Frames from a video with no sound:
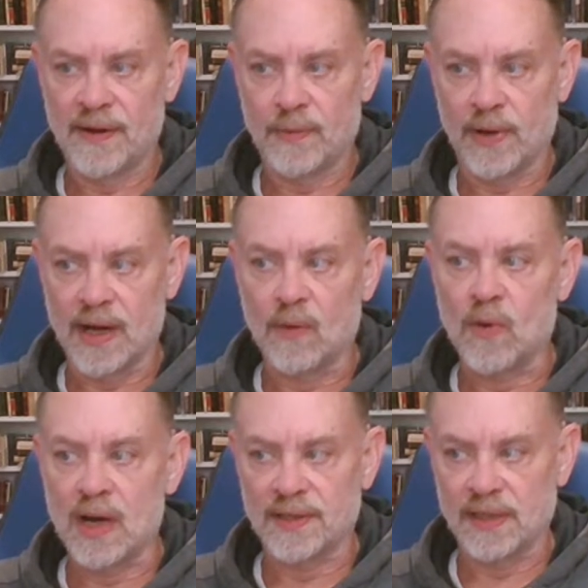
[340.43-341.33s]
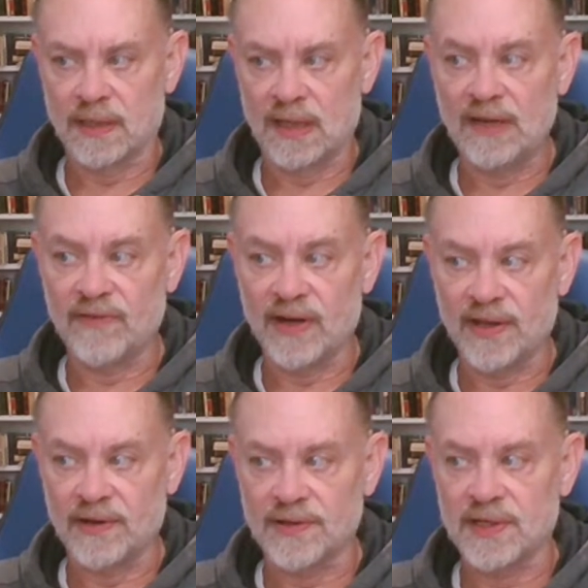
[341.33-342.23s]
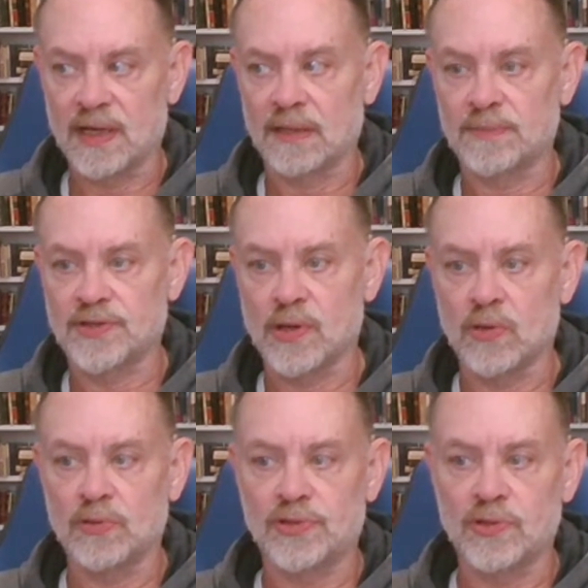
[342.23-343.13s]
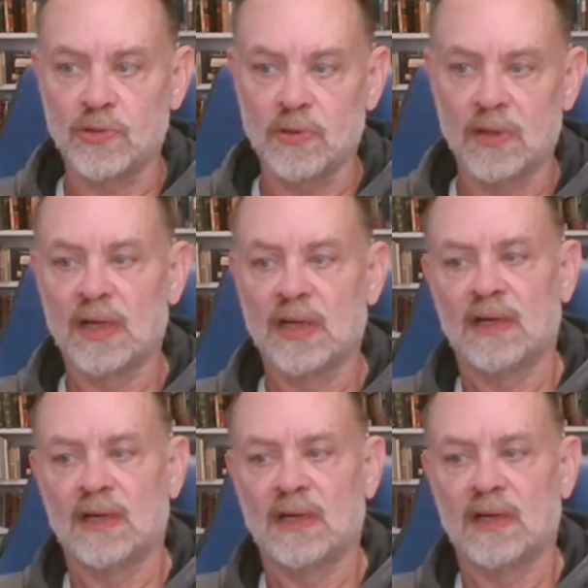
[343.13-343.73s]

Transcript: there were not wanting, even in their times, those who,